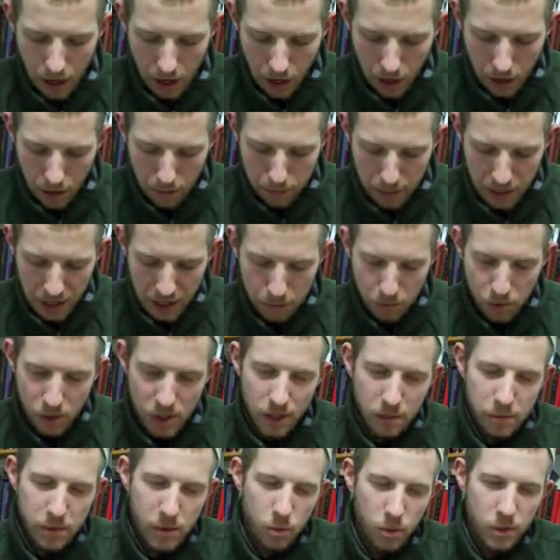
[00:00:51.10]
Many
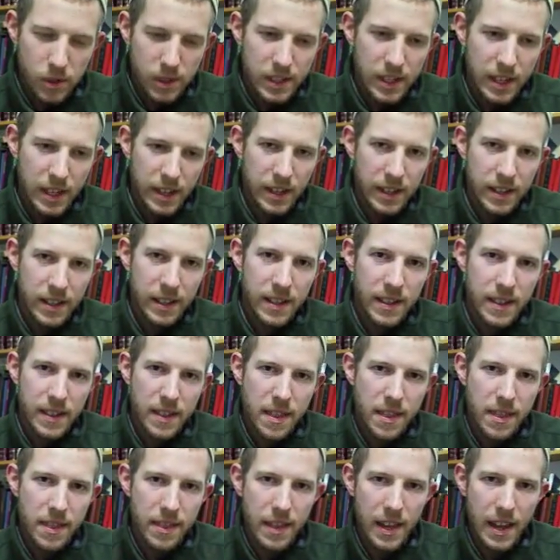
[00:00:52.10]
Muslims will say
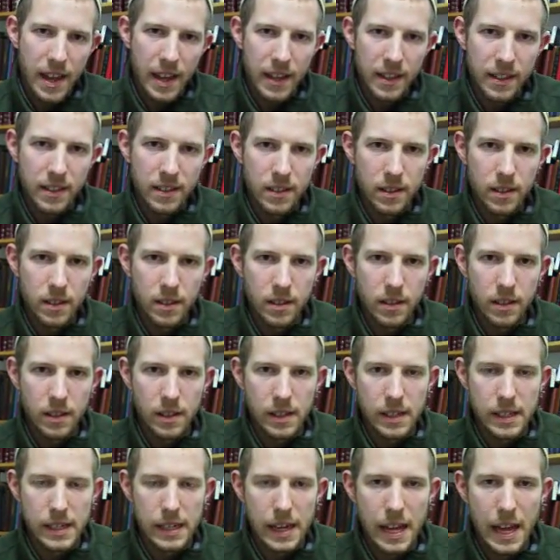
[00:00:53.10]
that
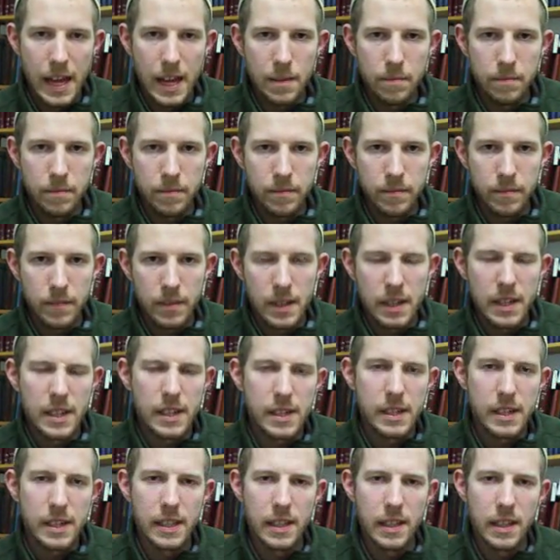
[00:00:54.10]
Islam is
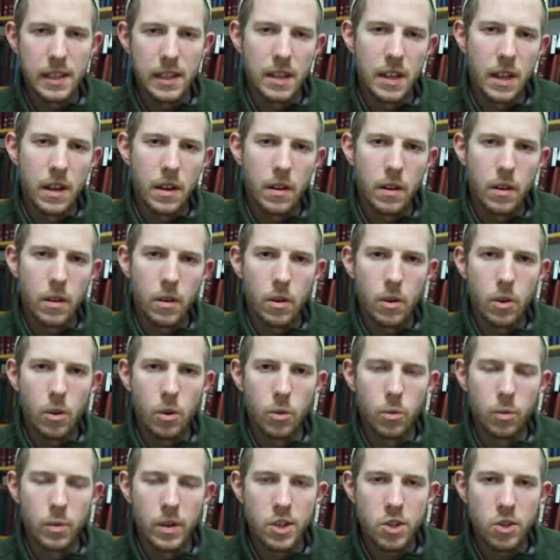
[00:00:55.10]
the
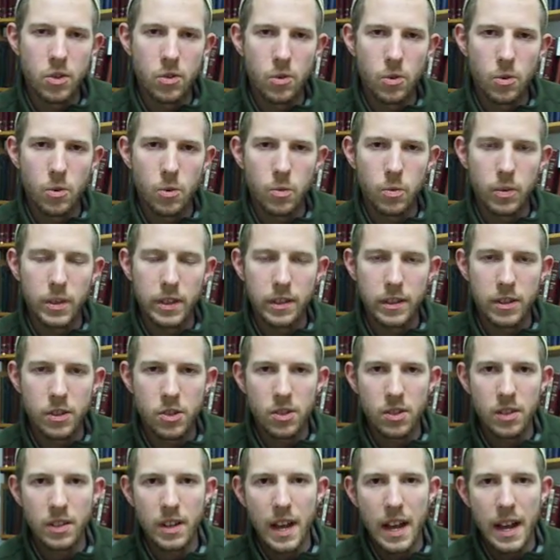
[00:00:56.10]
original
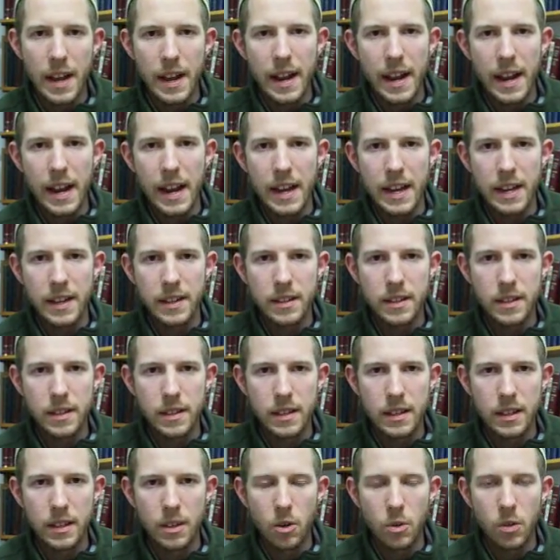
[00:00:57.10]
religion and
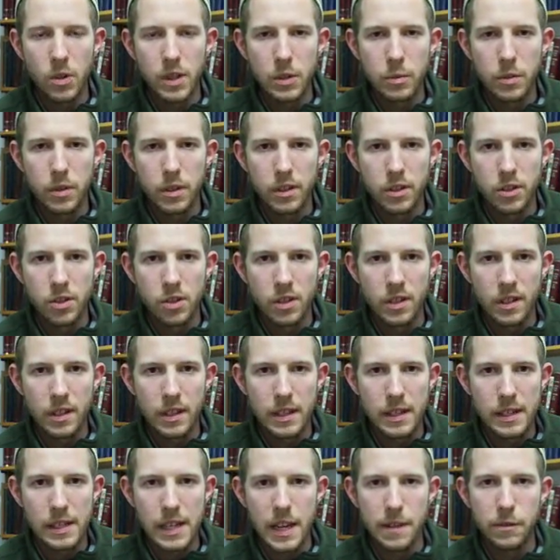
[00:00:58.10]
the only religion that
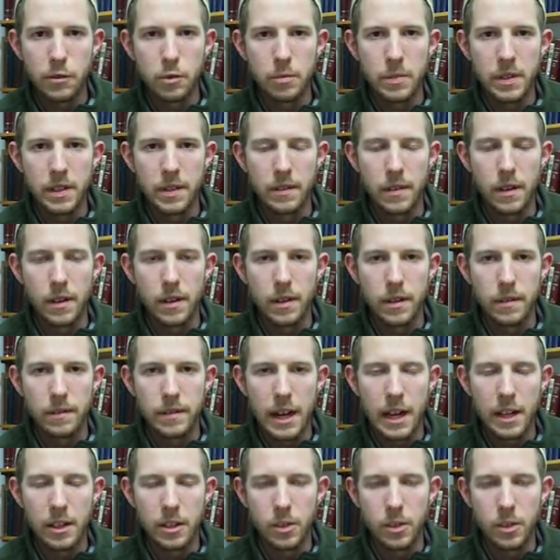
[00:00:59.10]
has ever been a valid